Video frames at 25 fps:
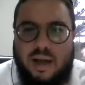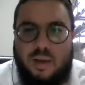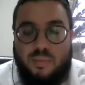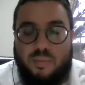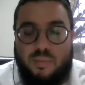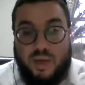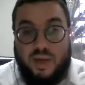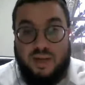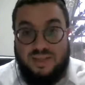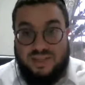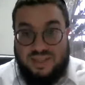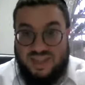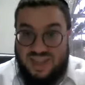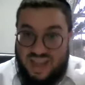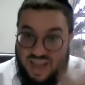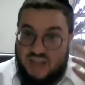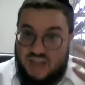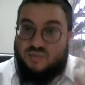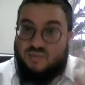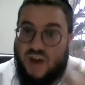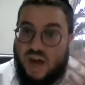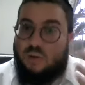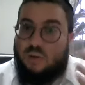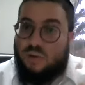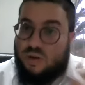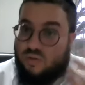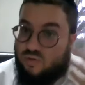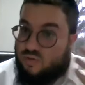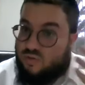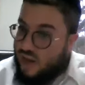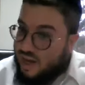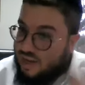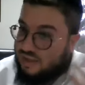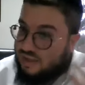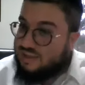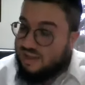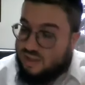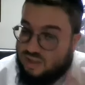Because if I would
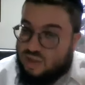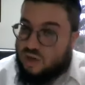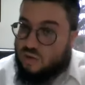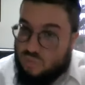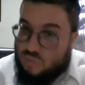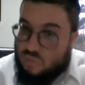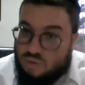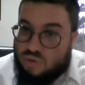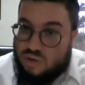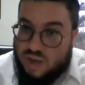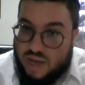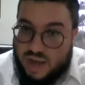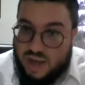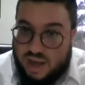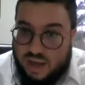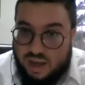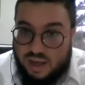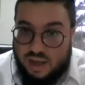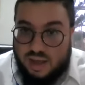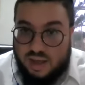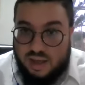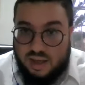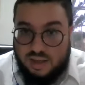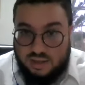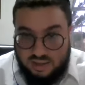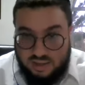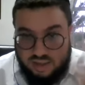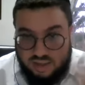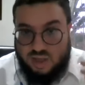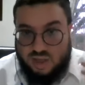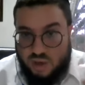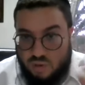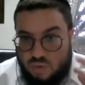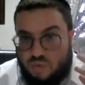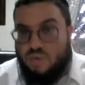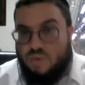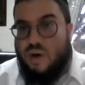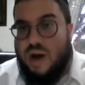find such a rucha, such a
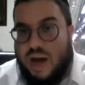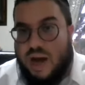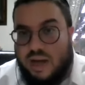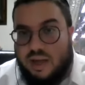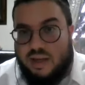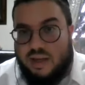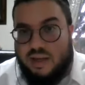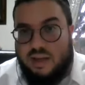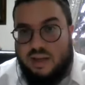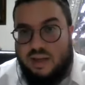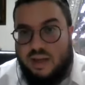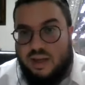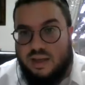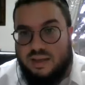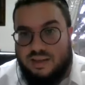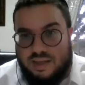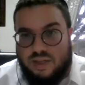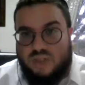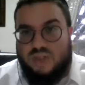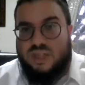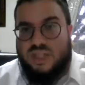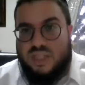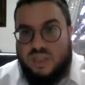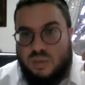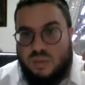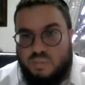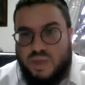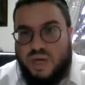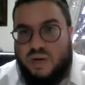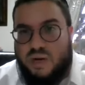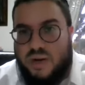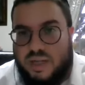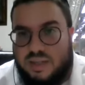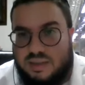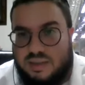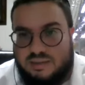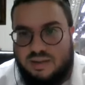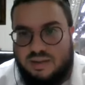ruach, such a
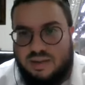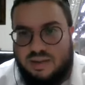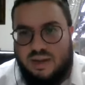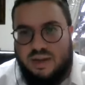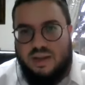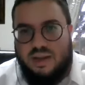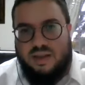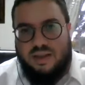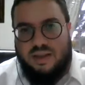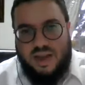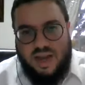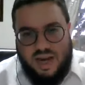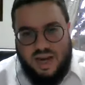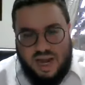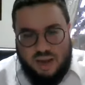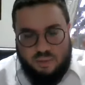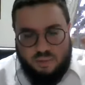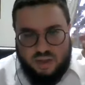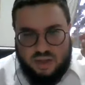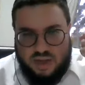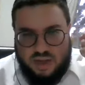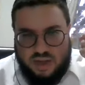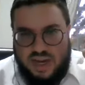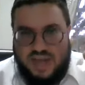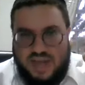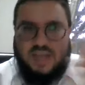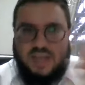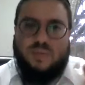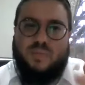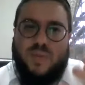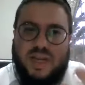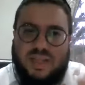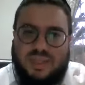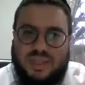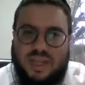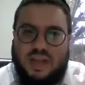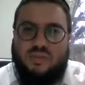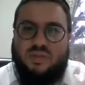spirit, then I would connect
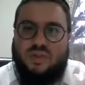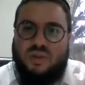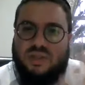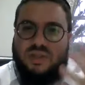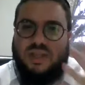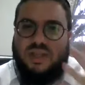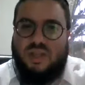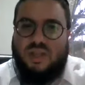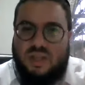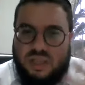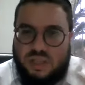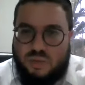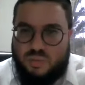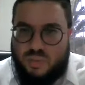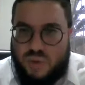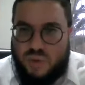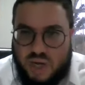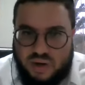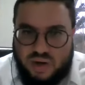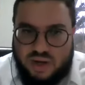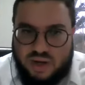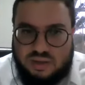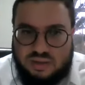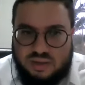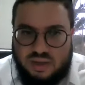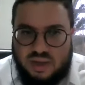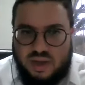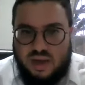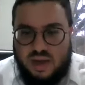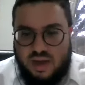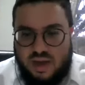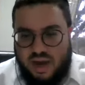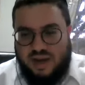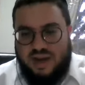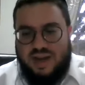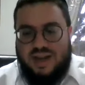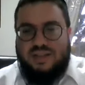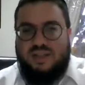myself to such a spirit.
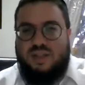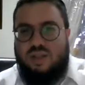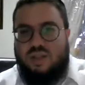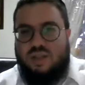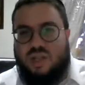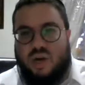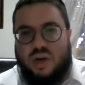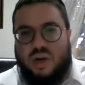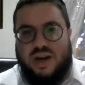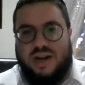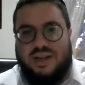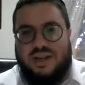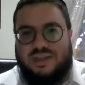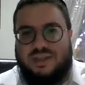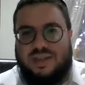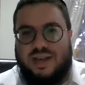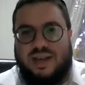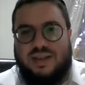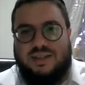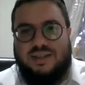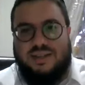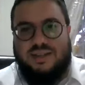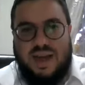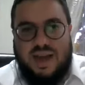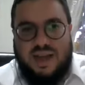And as the Zohar says,